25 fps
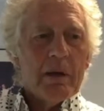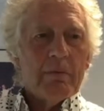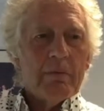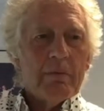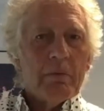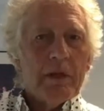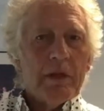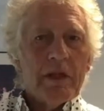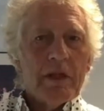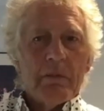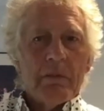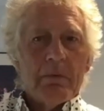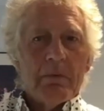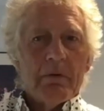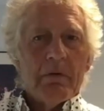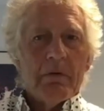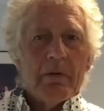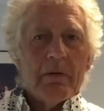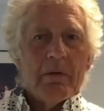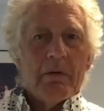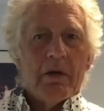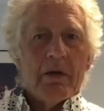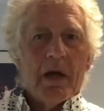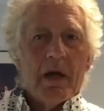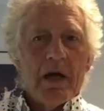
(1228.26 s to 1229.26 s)
probably
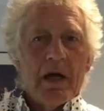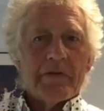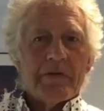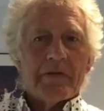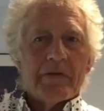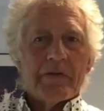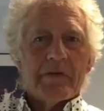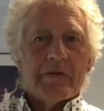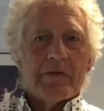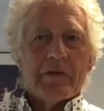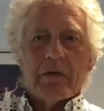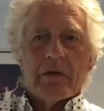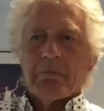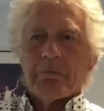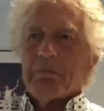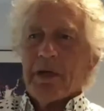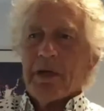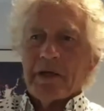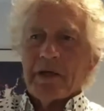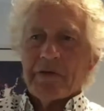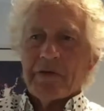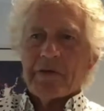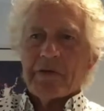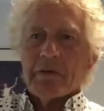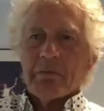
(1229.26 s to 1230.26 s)
the nicest and
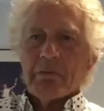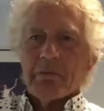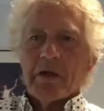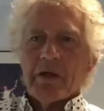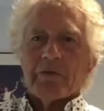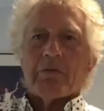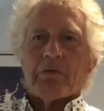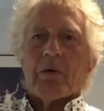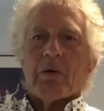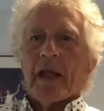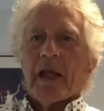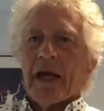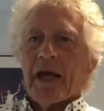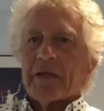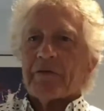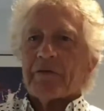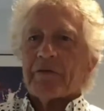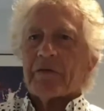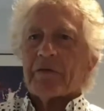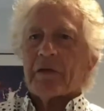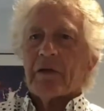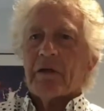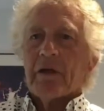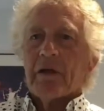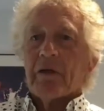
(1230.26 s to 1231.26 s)
best and most
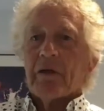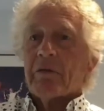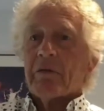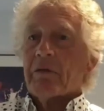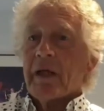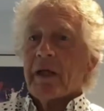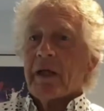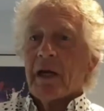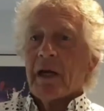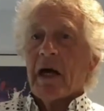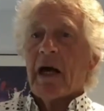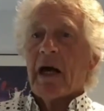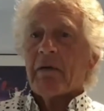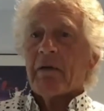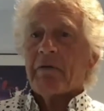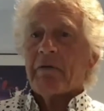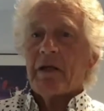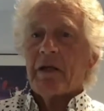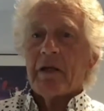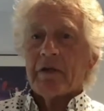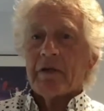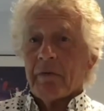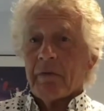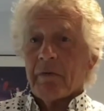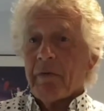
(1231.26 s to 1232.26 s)
relaxed 3.5
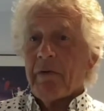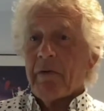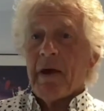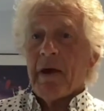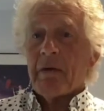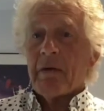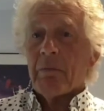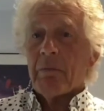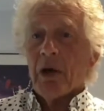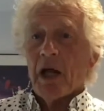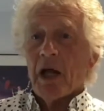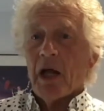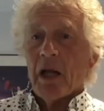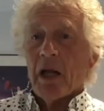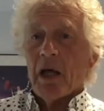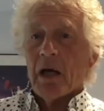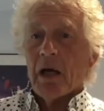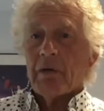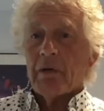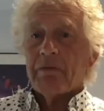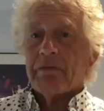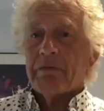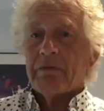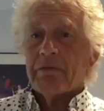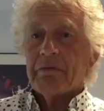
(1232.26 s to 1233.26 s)
years I've had in my
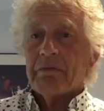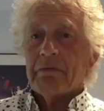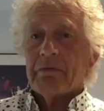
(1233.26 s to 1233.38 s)
life.